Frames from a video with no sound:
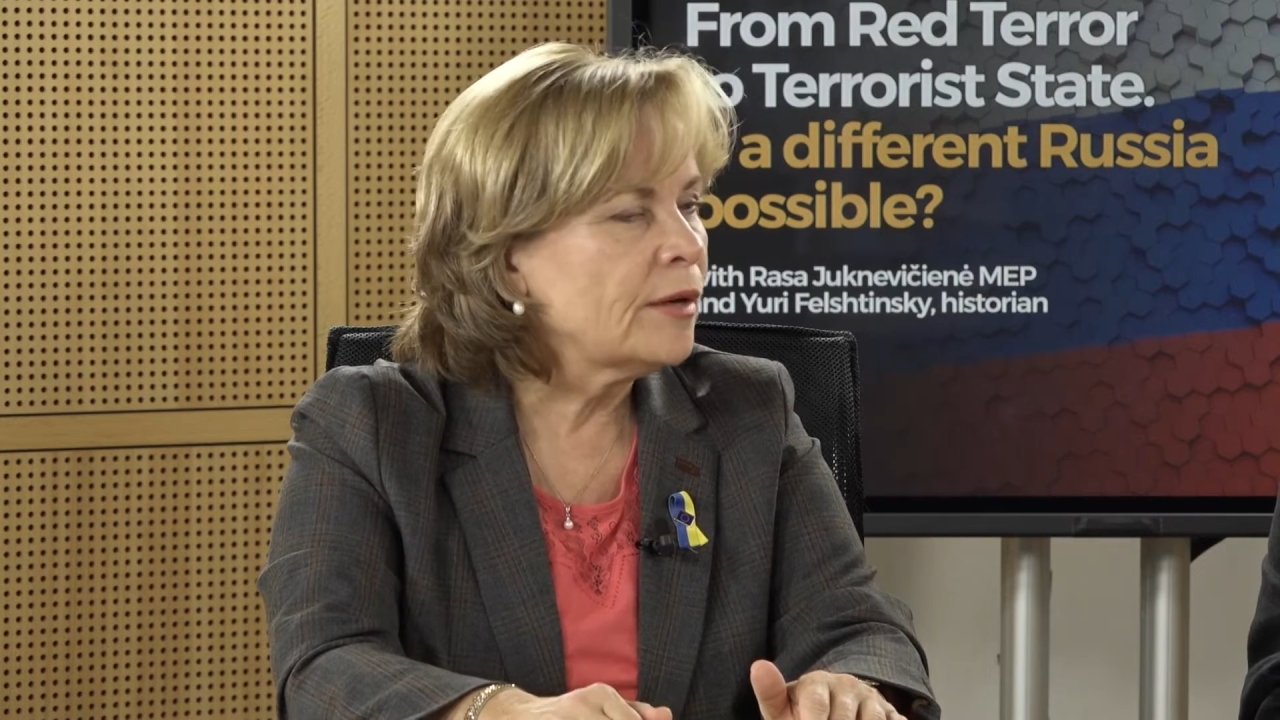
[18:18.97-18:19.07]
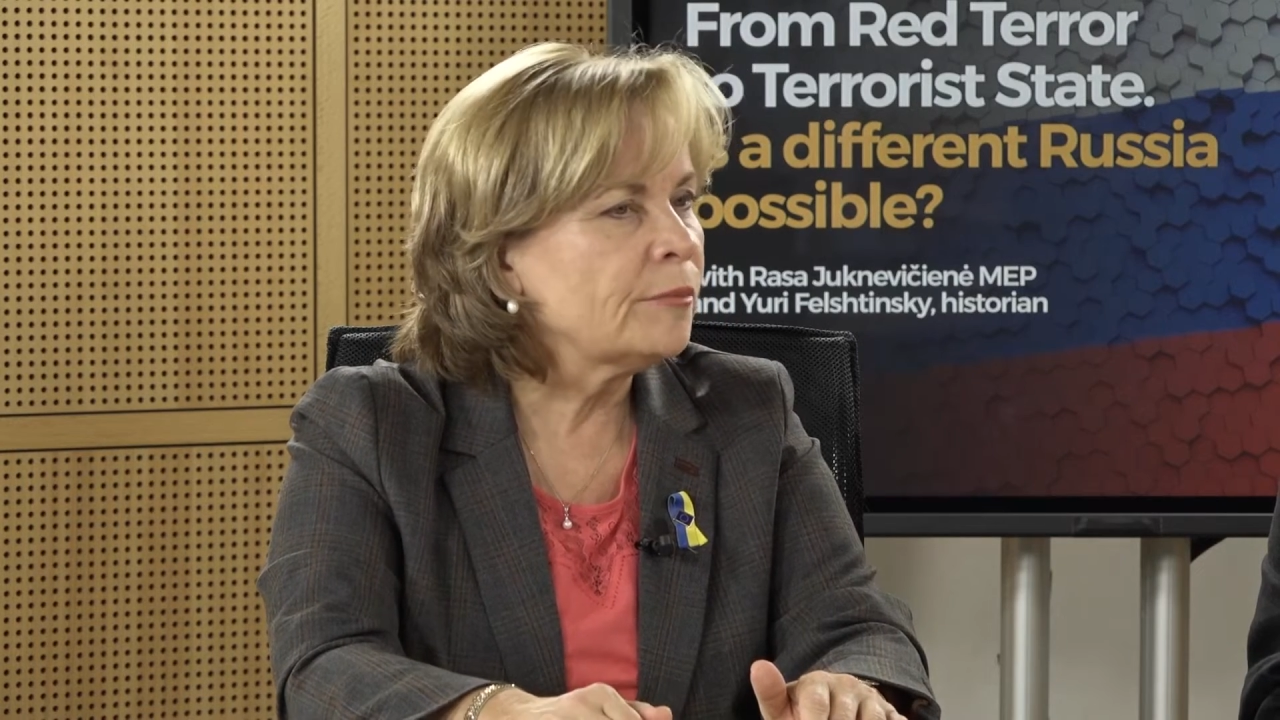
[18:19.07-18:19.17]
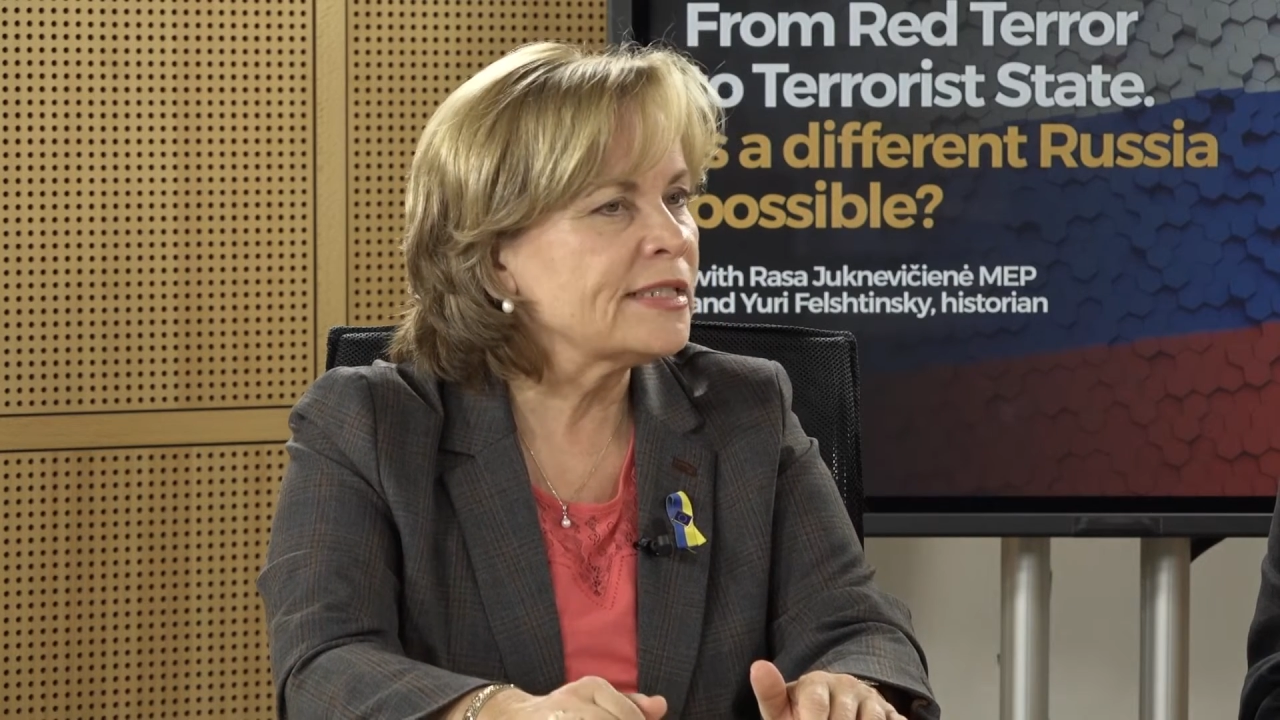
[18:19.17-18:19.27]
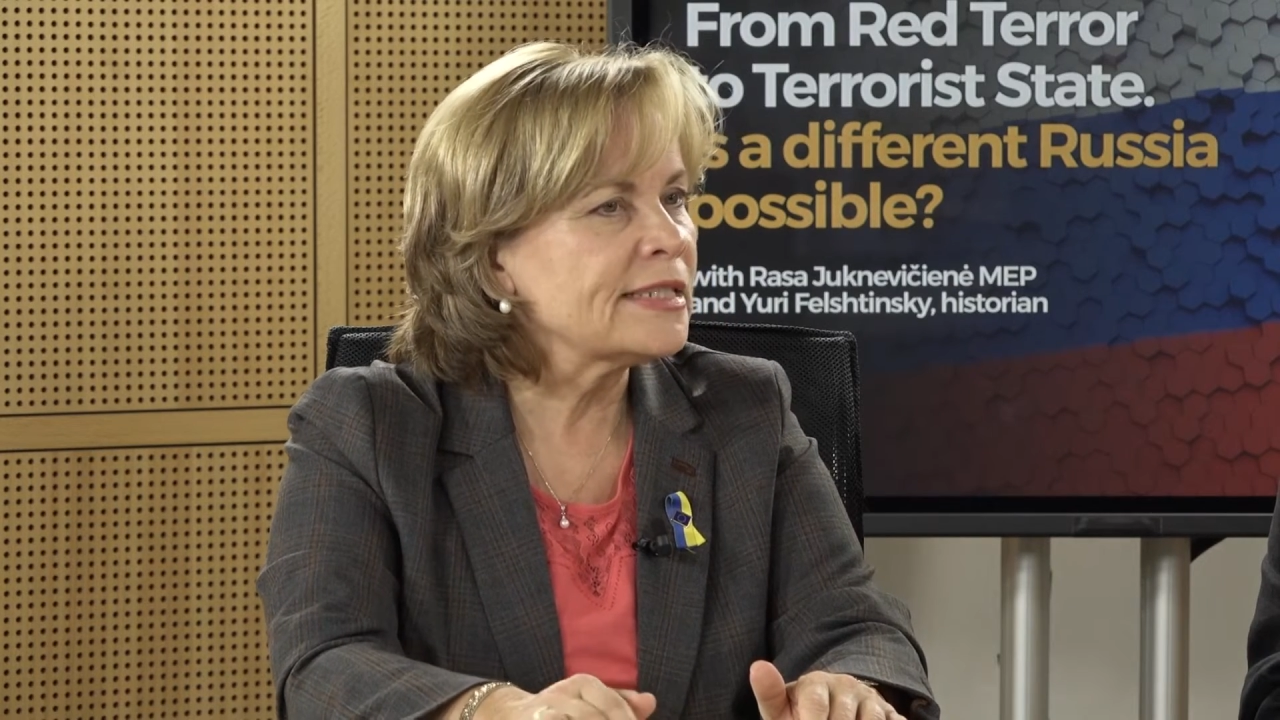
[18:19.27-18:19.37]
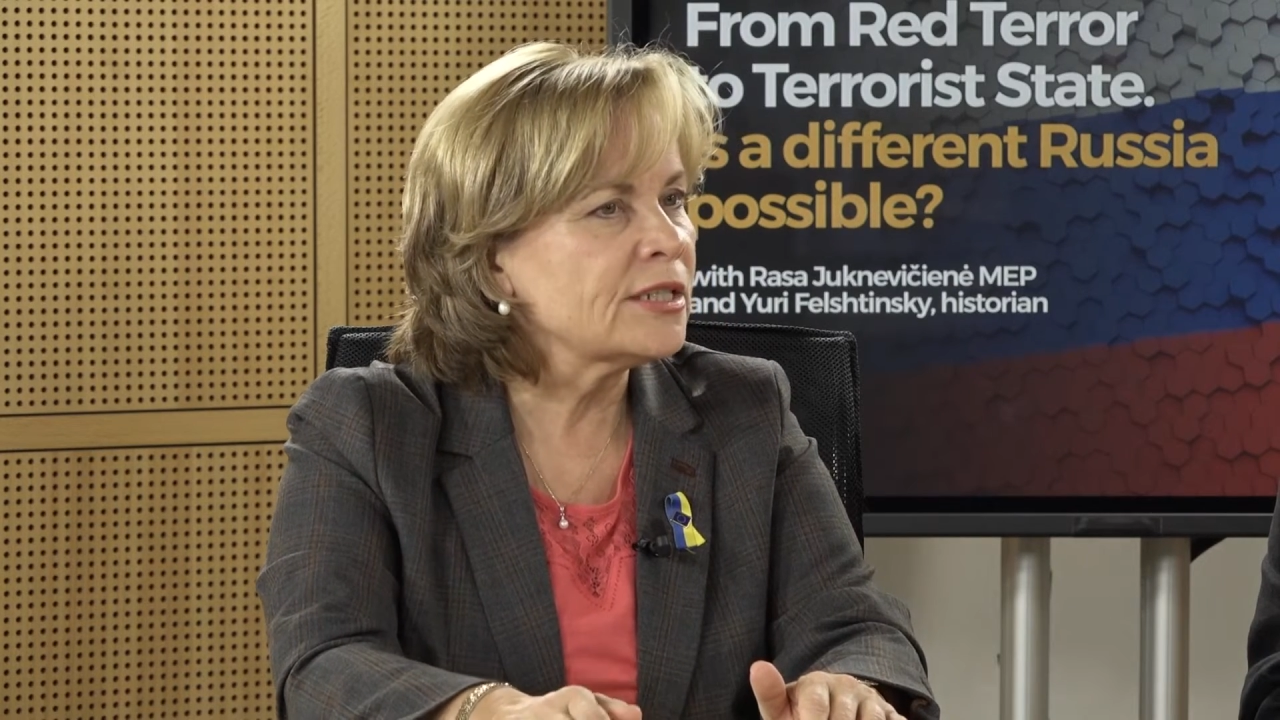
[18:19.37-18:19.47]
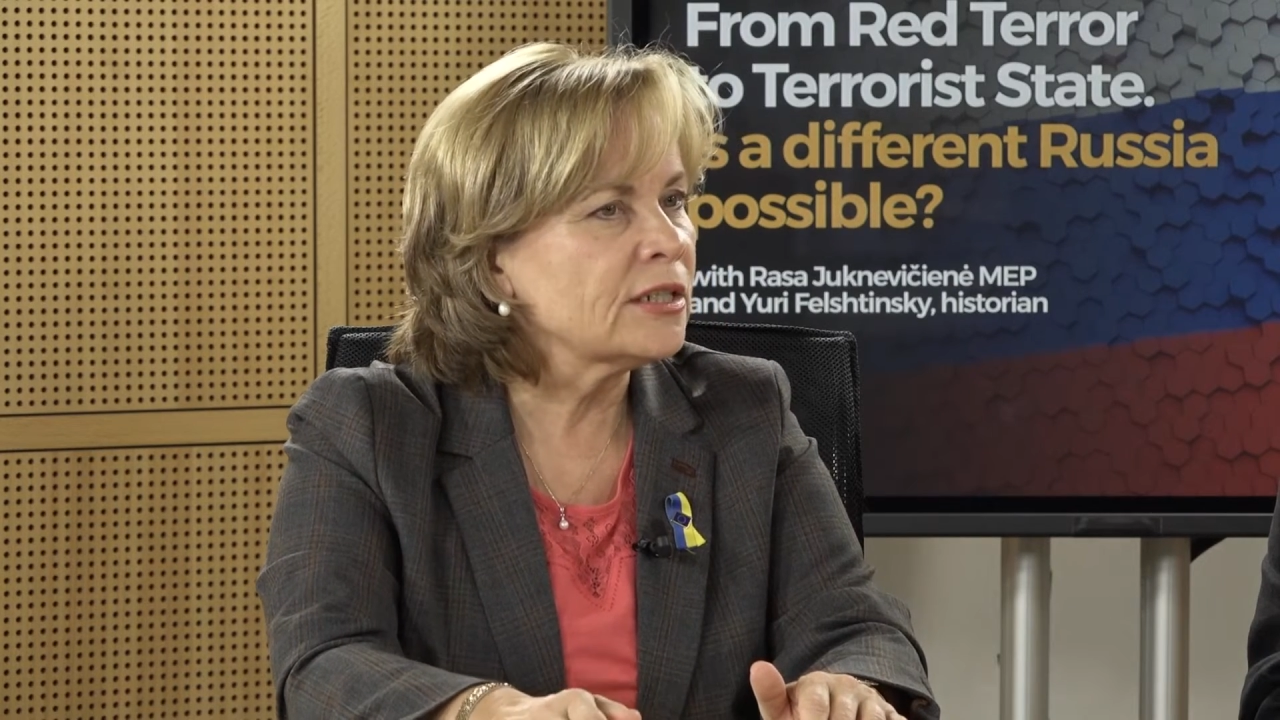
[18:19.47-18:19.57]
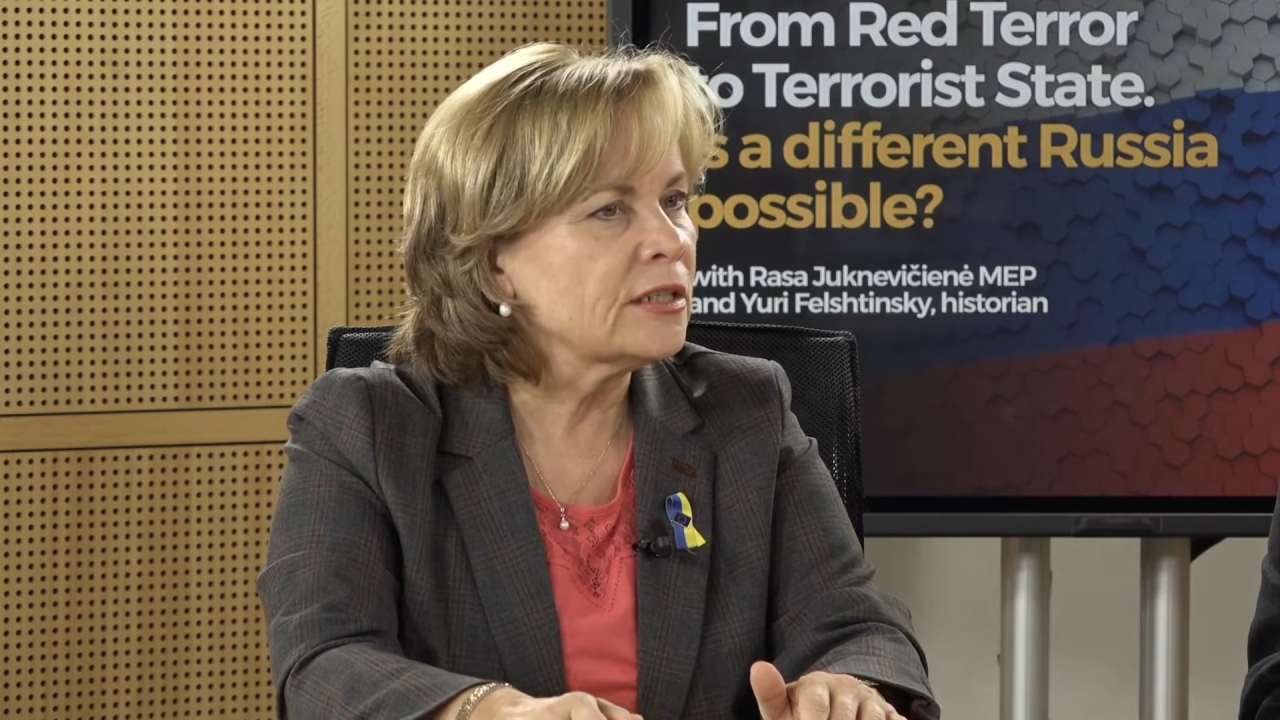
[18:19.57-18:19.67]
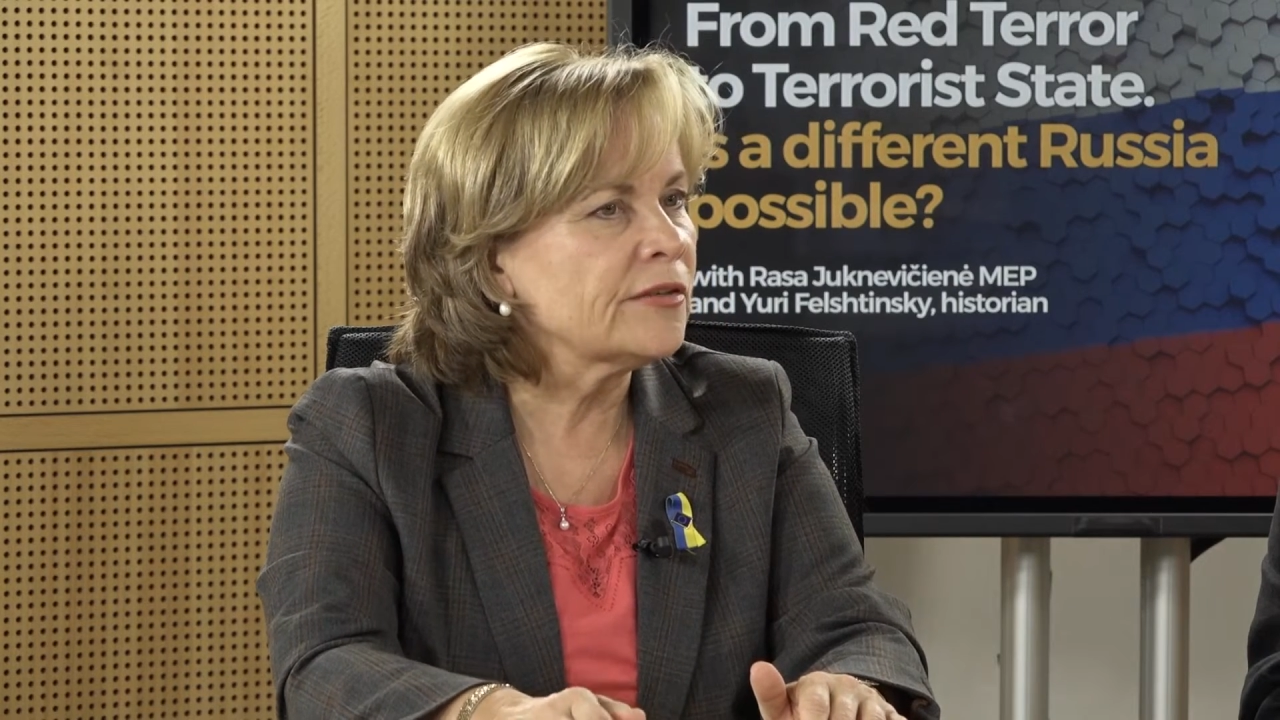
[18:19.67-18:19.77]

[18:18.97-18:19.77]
but still